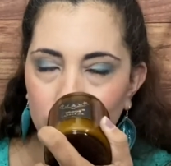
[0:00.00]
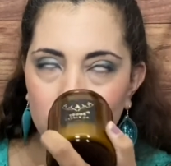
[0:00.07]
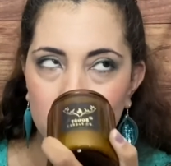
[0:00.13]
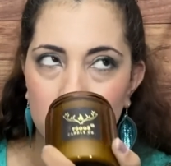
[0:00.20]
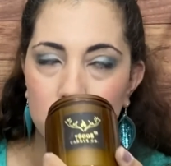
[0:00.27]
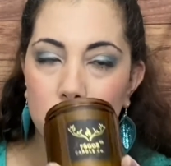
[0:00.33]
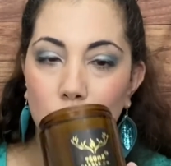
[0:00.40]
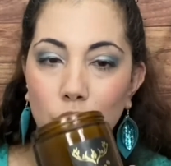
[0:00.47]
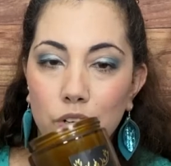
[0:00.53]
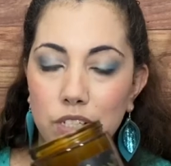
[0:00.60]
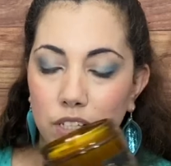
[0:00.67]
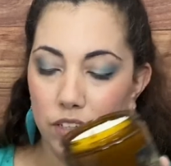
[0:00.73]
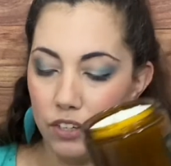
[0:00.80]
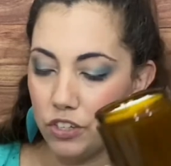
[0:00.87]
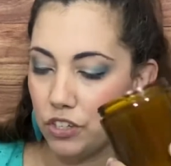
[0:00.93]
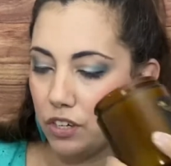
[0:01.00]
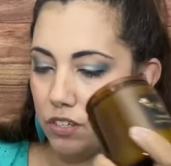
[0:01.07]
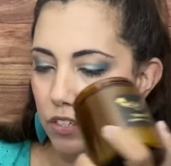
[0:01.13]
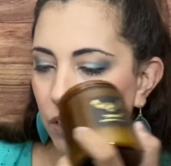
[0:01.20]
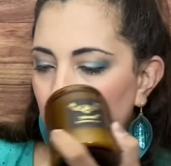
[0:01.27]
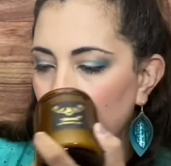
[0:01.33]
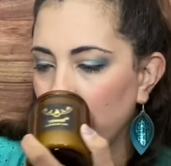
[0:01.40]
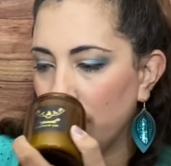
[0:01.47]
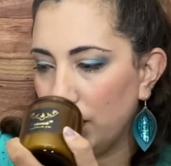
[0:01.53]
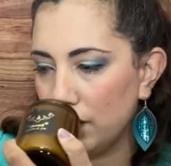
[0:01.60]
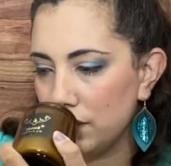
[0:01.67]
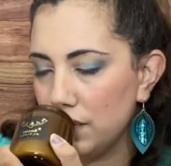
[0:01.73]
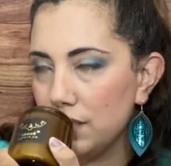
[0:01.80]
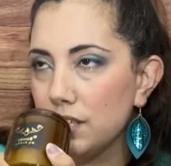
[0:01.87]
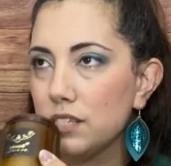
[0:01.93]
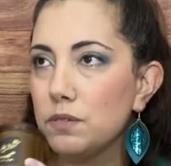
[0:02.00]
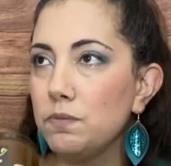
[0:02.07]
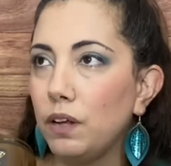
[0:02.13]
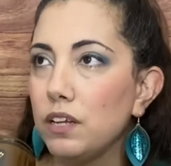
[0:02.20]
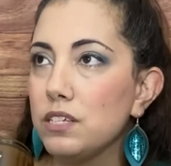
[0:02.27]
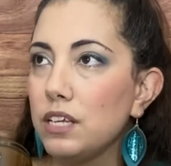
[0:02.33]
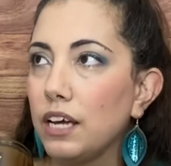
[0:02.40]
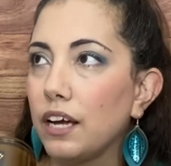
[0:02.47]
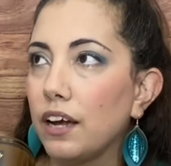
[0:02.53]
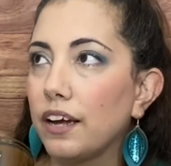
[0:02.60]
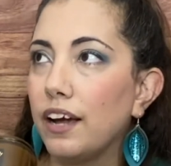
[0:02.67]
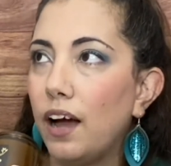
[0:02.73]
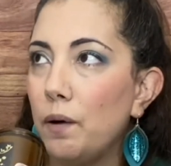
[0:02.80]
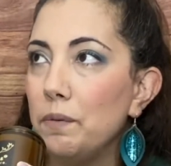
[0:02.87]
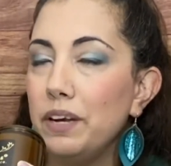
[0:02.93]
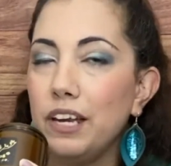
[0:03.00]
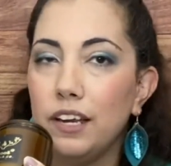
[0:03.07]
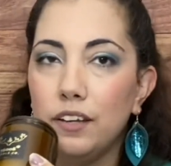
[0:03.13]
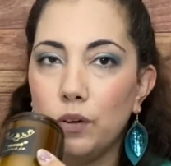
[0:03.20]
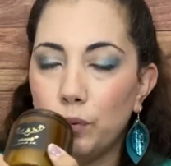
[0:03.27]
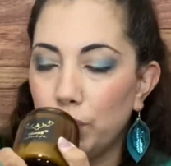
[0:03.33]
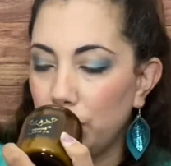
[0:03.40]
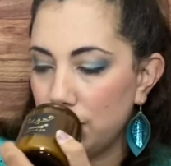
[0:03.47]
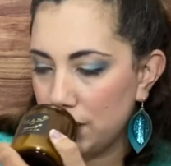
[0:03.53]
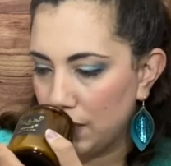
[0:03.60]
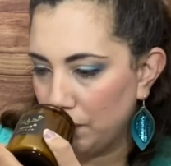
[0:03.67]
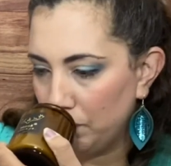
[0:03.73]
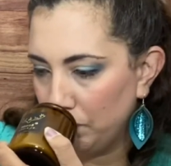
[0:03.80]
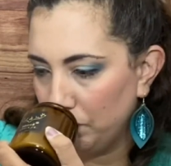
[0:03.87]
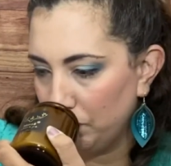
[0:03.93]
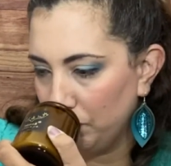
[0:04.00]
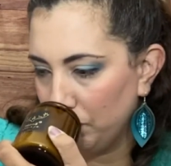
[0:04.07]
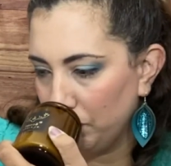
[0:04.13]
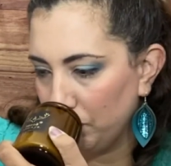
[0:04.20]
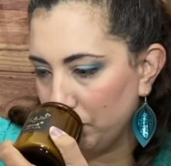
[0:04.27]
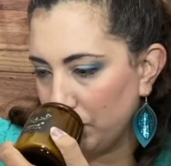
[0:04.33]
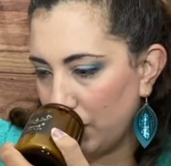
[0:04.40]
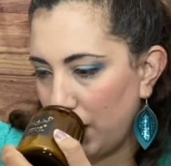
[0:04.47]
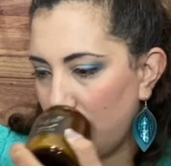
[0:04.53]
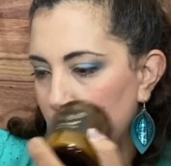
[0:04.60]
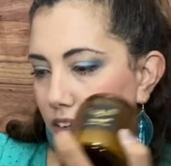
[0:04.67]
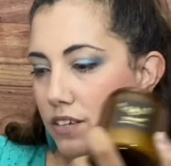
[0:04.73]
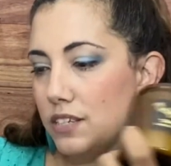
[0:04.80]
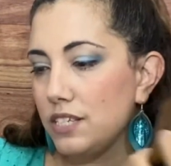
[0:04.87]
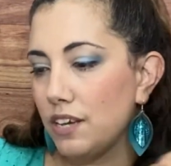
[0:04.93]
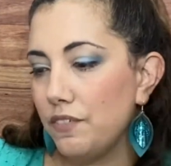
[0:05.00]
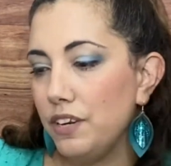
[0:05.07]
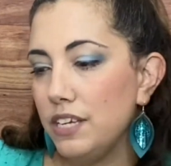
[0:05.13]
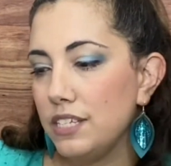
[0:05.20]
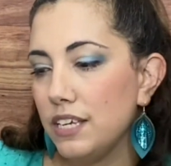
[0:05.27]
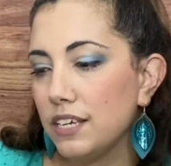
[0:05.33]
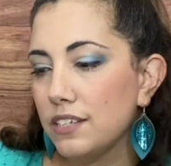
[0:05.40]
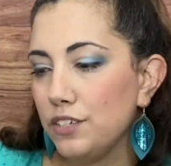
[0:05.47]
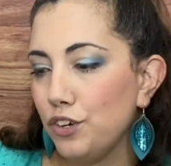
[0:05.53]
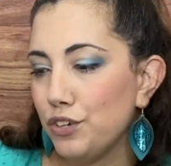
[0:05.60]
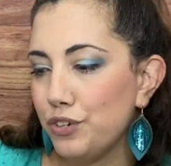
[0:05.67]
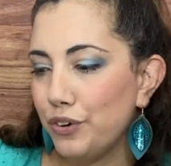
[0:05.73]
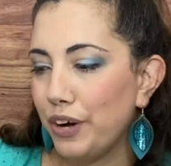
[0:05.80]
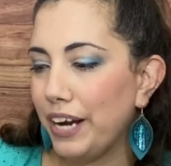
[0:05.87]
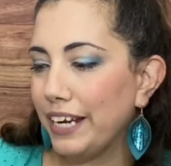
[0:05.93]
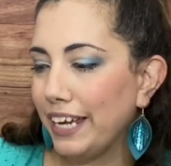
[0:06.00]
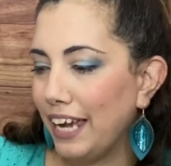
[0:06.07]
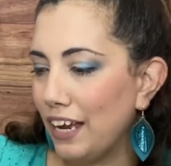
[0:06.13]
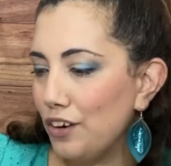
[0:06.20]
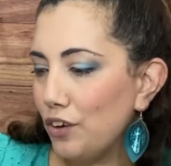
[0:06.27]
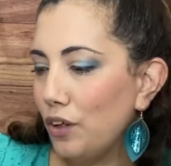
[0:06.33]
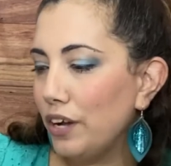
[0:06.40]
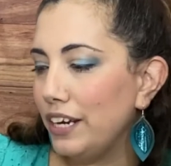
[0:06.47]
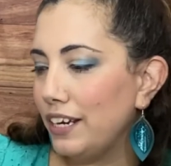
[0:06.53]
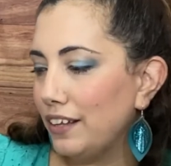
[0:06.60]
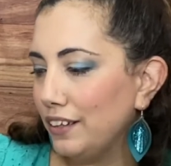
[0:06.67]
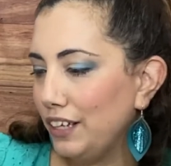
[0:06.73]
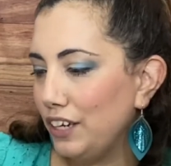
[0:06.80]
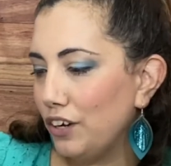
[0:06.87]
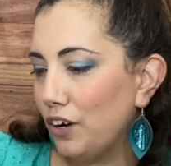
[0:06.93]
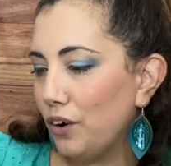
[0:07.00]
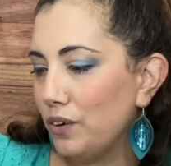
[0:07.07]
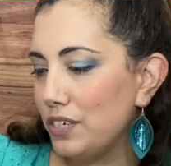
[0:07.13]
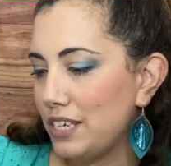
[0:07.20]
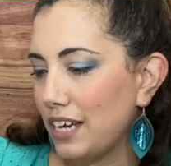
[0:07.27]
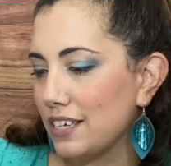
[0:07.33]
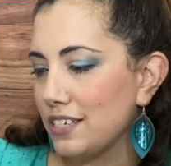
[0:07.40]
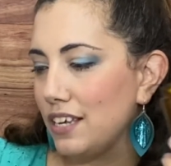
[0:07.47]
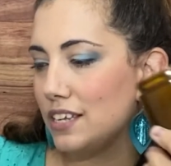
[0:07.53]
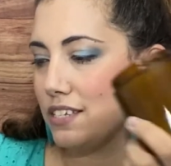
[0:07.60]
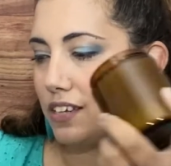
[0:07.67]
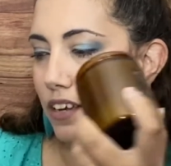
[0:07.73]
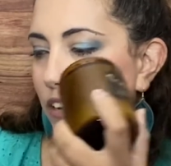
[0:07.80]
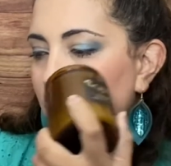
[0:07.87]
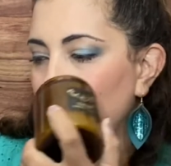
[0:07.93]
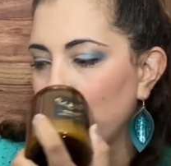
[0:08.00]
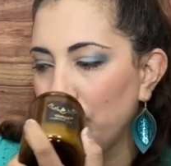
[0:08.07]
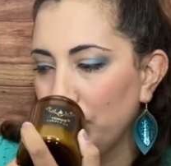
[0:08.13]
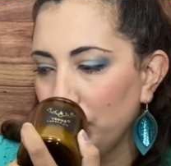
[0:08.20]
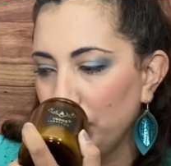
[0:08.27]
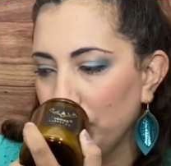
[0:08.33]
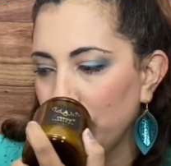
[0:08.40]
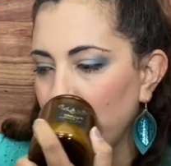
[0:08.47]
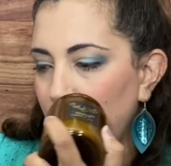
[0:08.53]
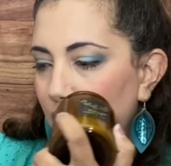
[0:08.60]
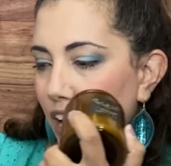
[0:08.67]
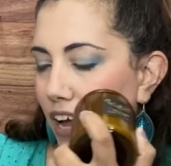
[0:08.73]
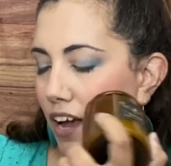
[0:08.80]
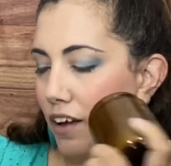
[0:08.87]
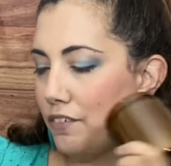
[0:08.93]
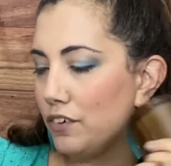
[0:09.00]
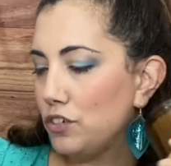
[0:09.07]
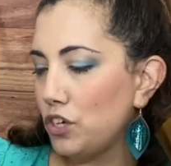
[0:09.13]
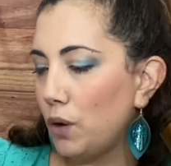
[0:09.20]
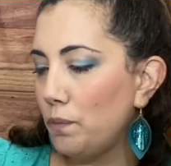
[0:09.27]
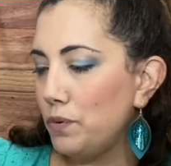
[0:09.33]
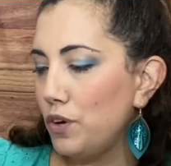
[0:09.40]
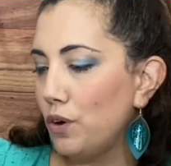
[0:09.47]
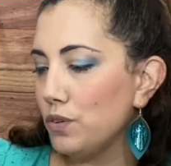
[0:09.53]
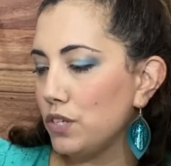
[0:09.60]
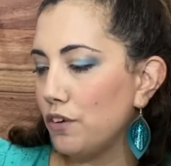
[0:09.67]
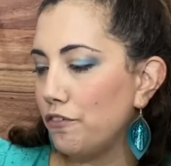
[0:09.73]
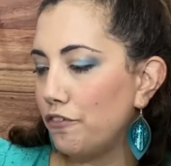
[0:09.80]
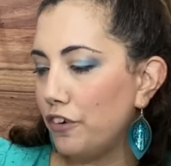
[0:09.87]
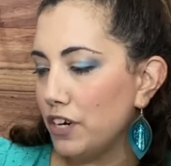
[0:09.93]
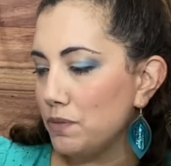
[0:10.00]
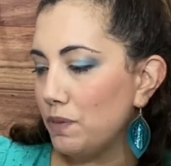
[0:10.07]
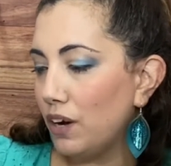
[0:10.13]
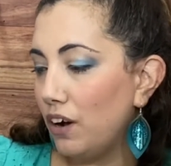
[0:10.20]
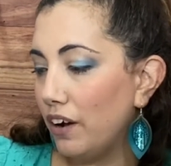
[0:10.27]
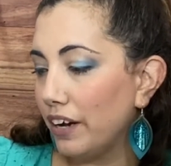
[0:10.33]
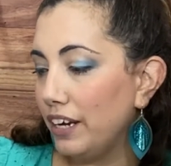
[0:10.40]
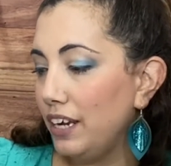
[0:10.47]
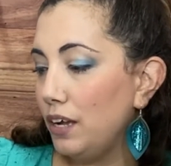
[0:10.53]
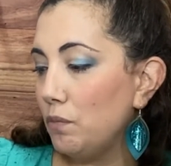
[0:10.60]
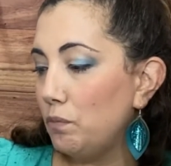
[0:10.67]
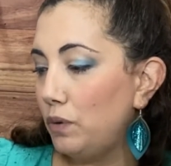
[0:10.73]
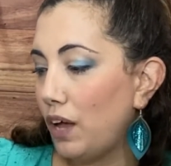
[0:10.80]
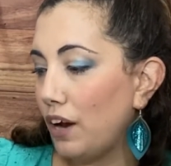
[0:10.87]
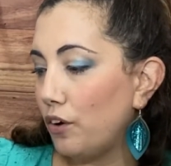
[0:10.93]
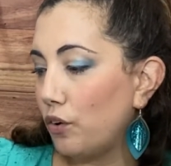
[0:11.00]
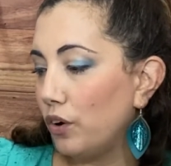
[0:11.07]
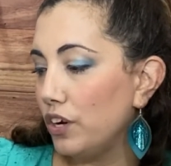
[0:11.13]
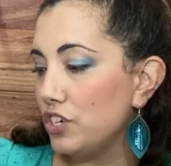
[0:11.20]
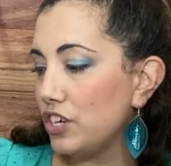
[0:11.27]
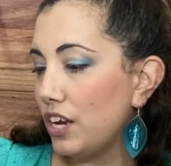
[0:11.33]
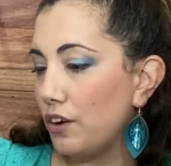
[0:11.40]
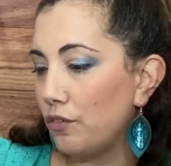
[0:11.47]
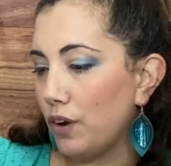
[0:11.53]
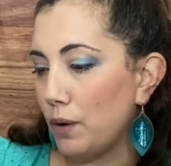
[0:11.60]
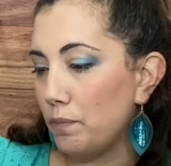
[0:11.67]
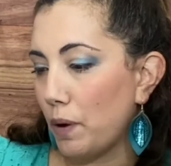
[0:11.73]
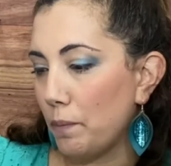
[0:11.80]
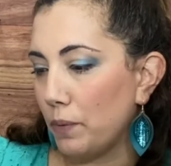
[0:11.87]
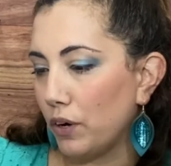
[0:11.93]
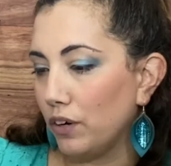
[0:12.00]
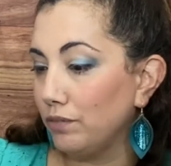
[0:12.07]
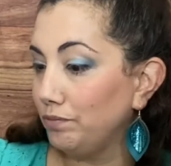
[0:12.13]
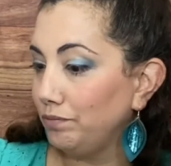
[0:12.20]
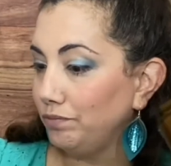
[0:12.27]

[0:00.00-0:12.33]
So delicious. Oh my gosh, this smells like a cabin in the woods. And there's 76008 candle in Aledo, Texas. They have top notes on fresh mahogany, blood orange, and red pepper.